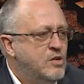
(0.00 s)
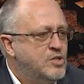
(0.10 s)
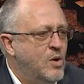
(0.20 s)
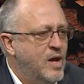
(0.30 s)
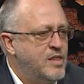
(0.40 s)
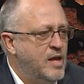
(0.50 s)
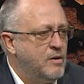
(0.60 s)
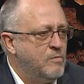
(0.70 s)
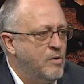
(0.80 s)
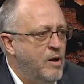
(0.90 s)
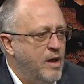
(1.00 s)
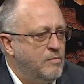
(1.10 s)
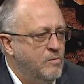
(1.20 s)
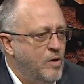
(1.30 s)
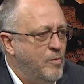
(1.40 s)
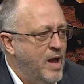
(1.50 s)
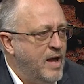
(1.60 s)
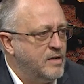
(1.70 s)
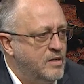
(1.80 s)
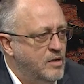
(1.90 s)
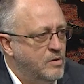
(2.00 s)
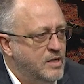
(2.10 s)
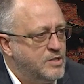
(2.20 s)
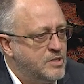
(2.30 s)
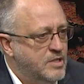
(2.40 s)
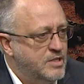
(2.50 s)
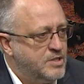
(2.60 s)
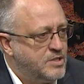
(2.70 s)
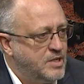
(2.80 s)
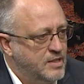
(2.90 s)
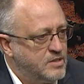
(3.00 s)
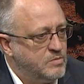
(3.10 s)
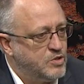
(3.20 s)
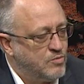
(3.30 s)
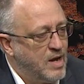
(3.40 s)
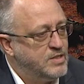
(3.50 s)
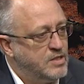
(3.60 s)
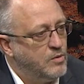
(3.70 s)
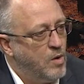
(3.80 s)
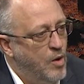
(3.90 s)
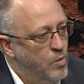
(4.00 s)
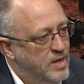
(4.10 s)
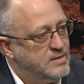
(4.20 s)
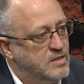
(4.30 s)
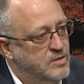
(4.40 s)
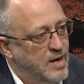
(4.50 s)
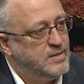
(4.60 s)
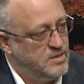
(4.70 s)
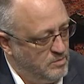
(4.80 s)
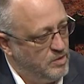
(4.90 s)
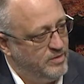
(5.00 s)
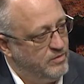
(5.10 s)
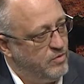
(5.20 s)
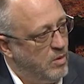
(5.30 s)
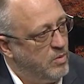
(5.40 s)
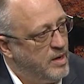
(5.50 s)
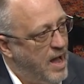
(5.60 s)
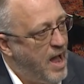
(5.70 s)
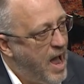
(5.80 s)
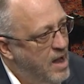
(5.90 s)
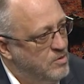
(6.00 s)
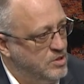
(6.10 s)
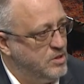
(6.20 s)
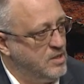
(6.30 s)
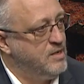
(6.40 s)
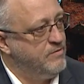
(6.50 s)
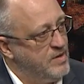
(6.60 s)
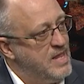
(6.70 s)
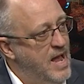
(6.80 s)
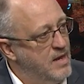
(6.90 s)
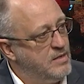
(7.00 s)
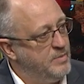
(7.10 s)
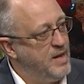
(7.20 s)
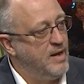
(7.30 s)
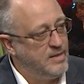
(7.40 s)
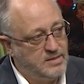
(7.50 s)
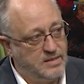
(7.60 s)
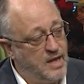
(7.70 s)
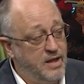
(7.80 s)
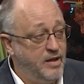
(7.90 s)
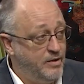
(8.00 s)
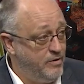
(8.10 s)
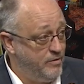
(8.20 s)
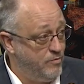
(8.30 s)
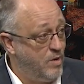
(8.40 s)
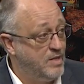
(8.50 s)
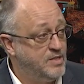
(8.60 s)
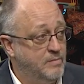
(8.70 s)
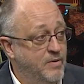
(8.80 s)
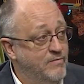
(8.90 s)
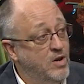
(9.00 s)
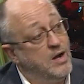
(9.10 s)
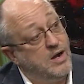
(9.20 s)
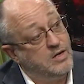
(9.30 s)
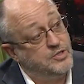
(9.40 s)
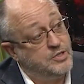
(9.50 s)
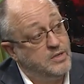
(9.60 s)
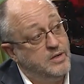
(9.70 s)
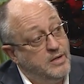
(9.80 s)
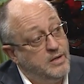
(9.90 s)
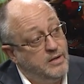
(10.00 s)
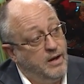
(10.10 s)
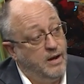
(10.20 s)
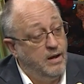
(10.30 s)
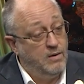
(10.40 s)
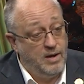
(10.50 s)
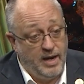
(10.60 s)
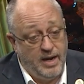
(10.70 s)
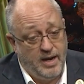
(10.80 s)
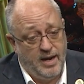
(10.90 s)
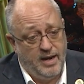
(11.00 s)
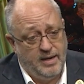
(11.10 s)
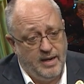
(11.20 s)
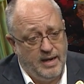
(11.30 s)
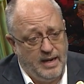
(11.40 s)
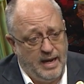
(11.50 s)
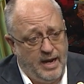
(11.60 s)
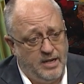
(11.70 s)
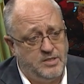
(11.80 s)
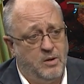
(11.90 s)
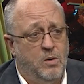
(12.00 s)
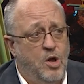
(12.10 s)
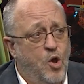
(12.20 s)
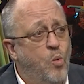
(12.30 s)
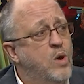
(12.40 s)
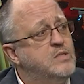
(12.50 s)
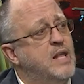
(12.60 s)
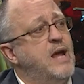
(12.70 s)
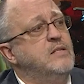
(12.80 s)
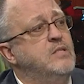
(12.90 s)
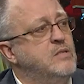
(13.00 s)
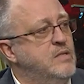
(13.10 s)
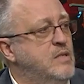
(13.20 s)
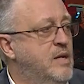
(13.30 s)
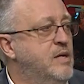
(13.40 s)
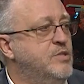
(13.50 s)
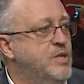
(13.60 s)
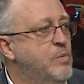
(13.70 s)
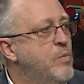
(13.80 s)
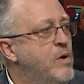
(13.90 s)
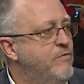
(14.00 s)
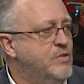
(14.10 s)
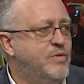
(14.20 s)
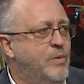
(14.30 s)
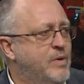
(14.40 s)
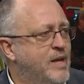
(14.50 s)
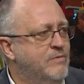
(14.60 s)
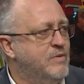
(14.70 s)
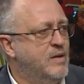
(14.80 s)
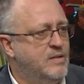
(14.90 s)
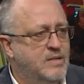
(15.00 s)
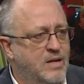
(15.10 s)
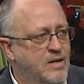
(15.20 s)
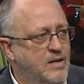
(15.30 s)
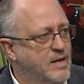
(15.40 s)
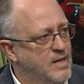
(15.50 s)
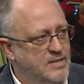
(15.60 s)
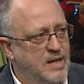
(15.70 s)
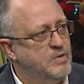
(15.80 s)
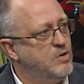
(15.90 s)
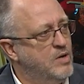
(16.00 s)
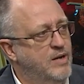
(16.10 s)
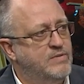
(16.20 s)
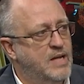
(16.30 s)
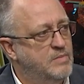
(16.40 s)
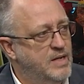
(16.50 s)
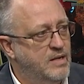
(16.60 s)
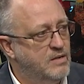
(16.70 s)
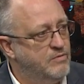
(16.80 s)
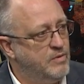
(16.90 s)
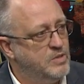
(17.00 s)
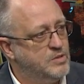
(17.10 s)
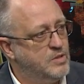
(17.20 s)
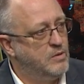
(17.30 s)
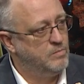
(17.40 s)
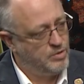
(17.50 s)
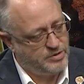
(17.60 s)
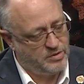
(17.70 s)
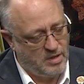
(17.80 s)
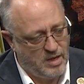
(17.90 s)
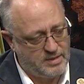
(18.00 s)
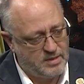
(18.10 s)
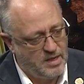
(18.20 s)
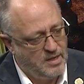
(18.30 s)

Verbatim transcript: so, I think what we had to do is is get some direction. And what is the direction moving forward? I, I was looking for that, to be honest, because you've watched. I've been very harsh, you know, and and so what's the attitude of the leadership? We want, first of all, I want to give uh, Derek, again, time to grieve, time to heal from his own personal loss.